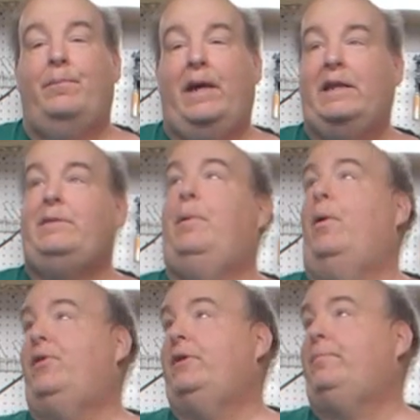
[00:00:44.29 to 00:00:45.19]
It's
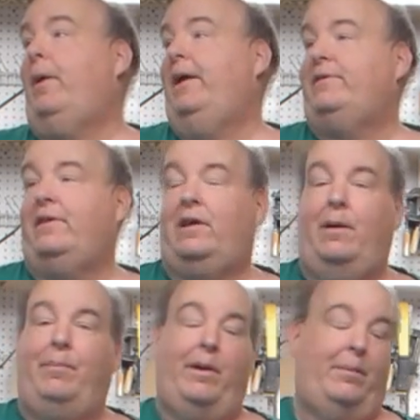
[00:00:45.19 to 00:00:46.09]
built this place and a
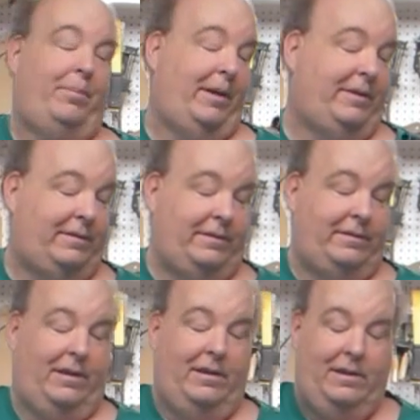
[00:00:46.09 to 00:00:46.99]
couple other
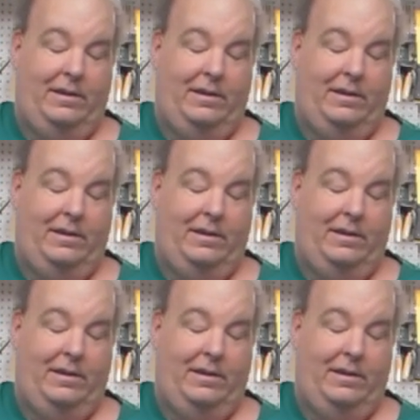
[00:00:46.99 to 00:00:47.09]
places.